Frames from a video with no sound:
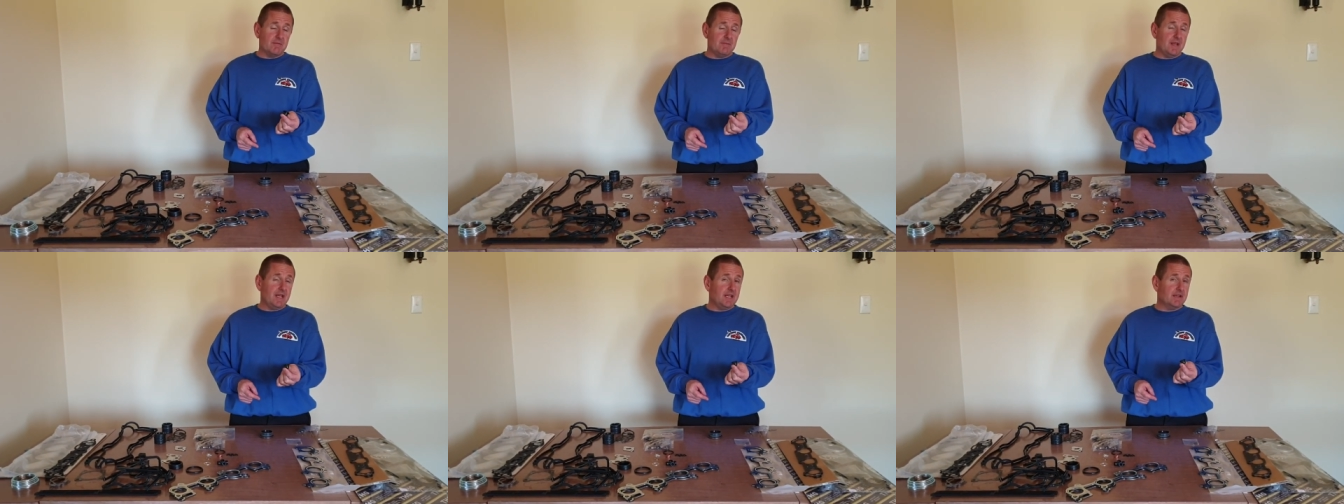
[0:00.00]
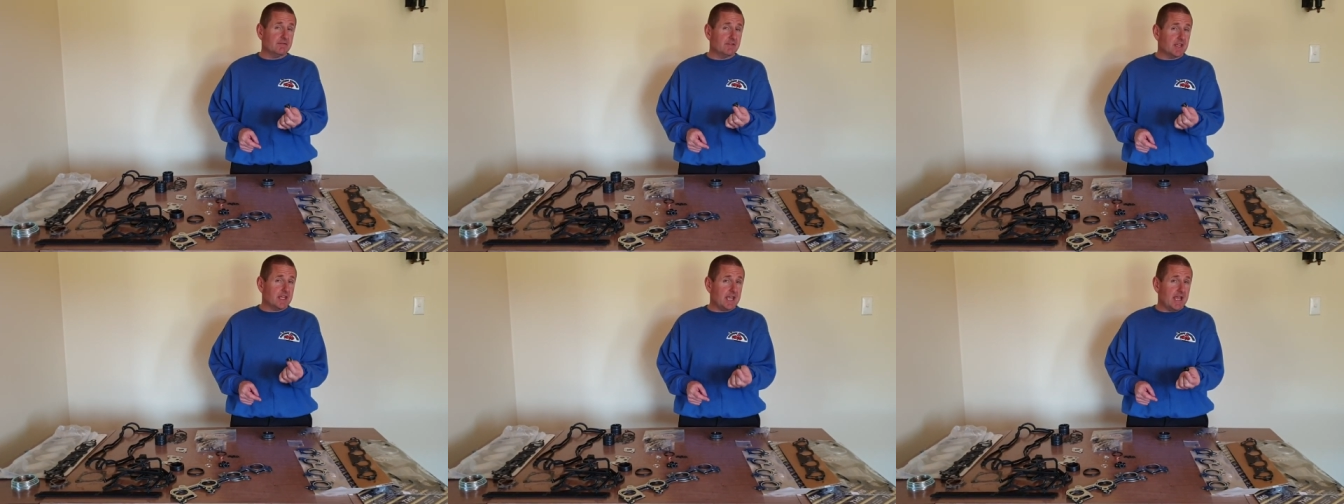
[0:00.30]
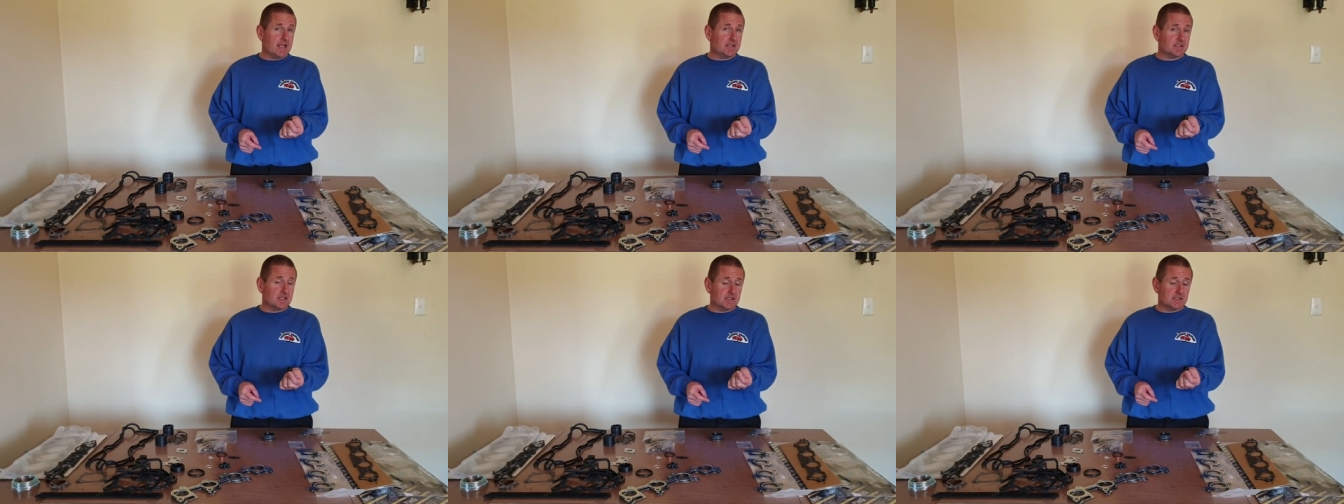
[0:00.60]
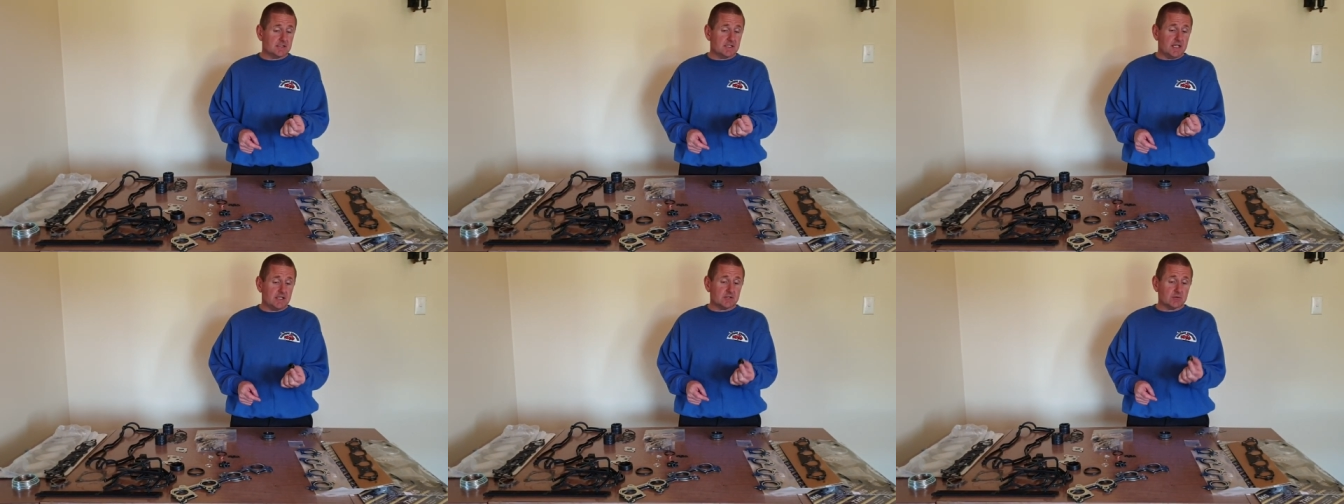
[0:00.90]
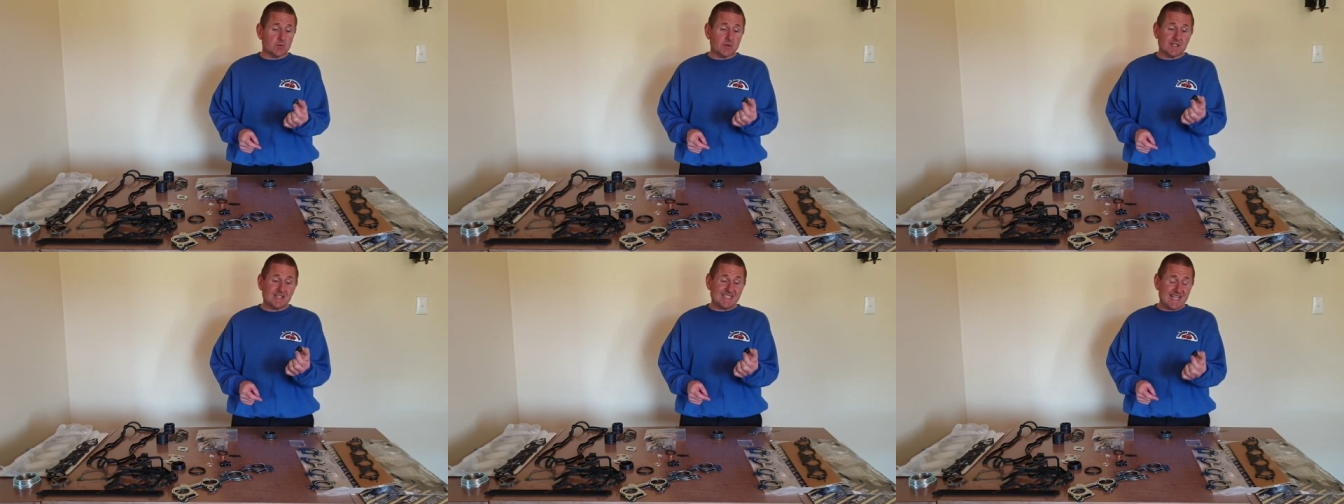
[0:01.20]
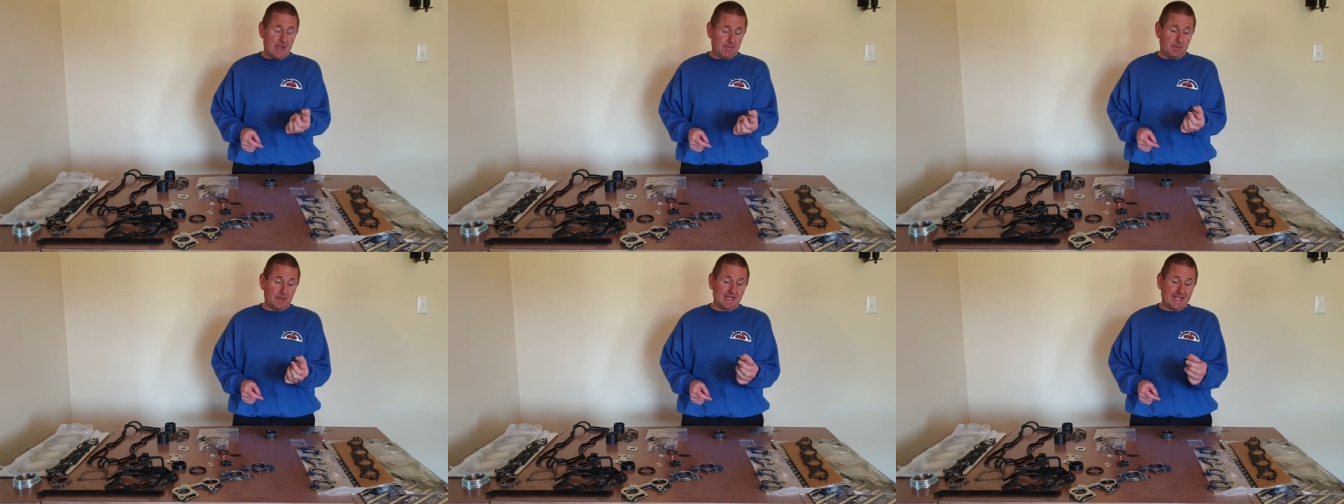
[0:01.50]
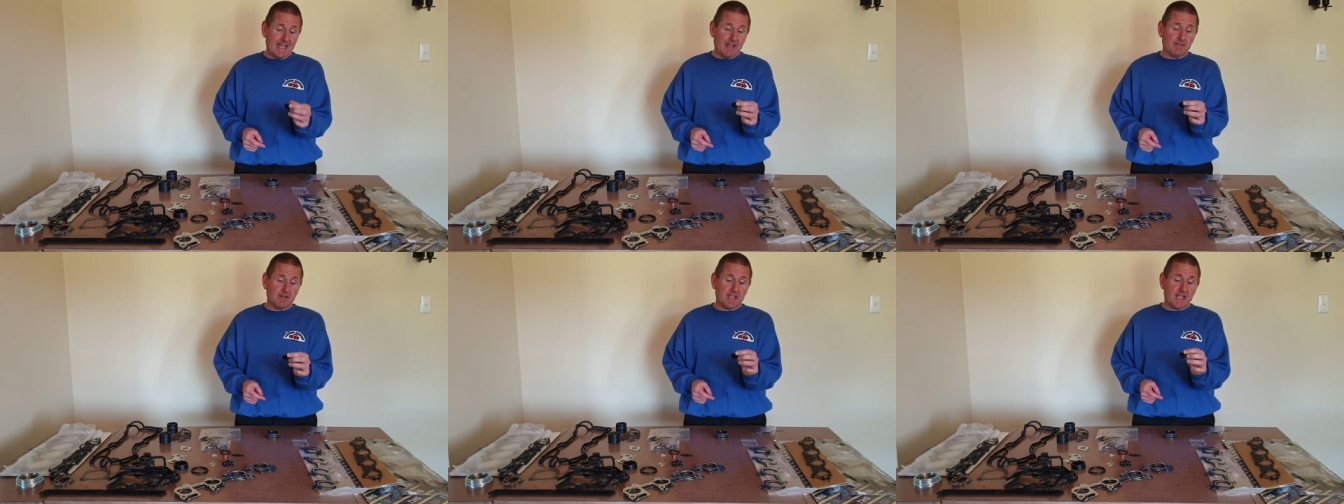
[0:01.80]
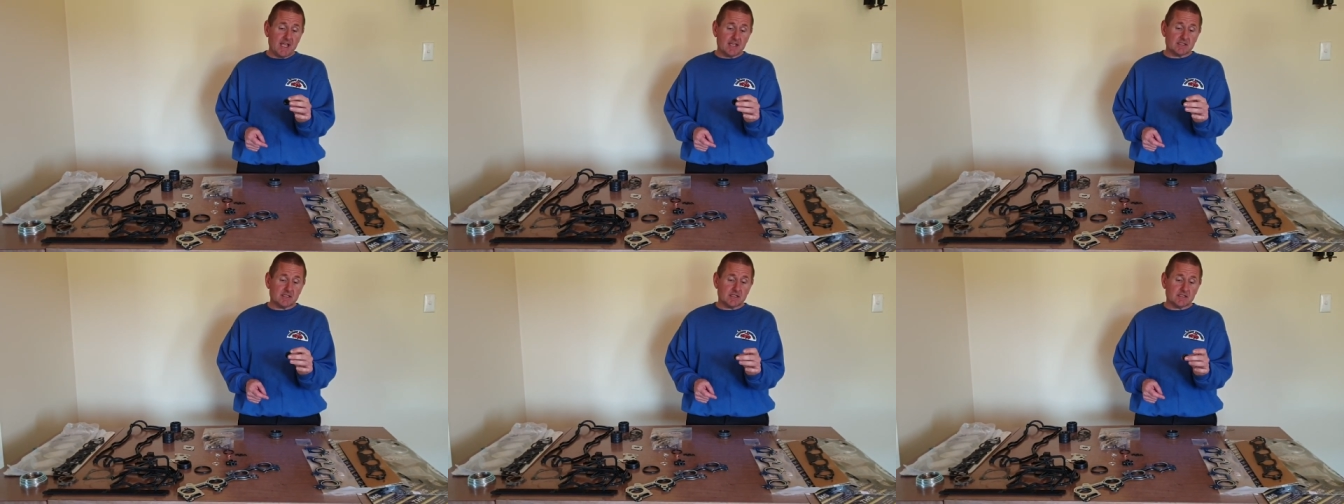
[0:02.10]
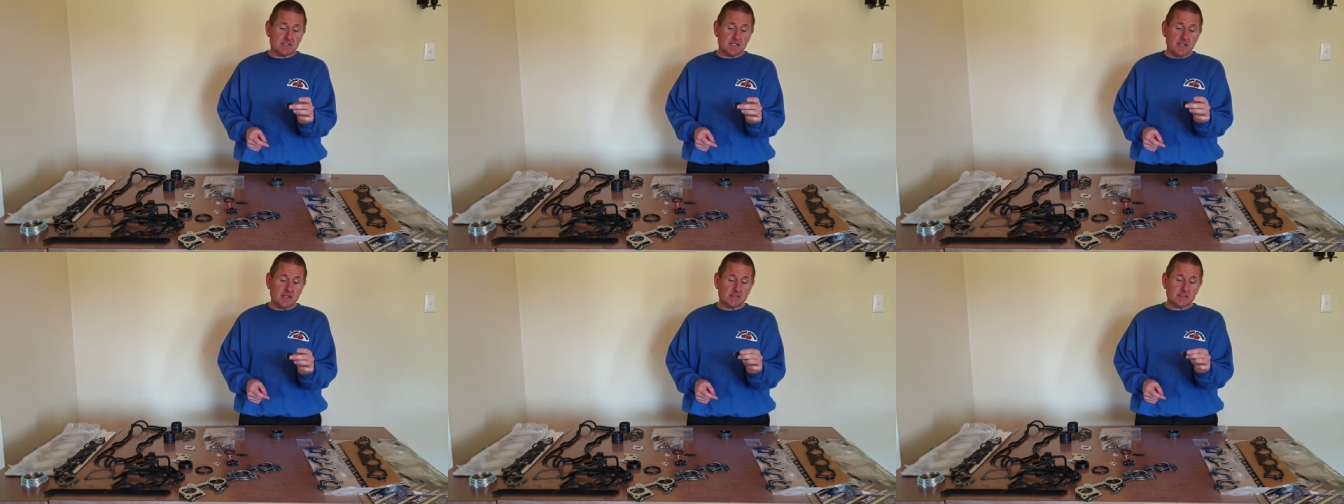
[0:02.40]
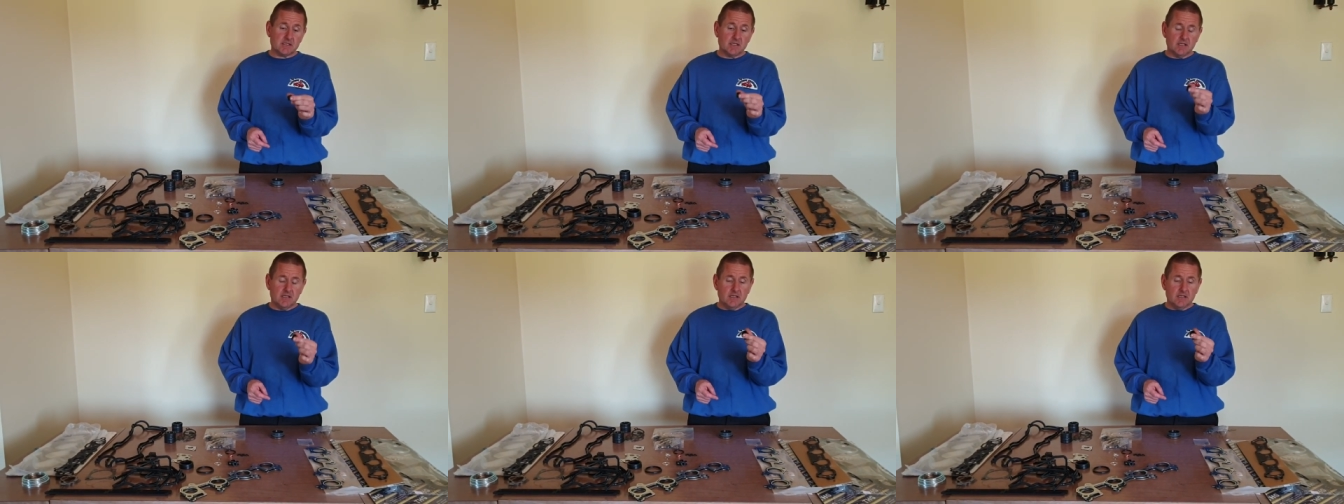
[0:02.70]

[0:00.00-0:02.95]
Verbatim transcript: many of the gasket sets or the tappet cover gasket sets.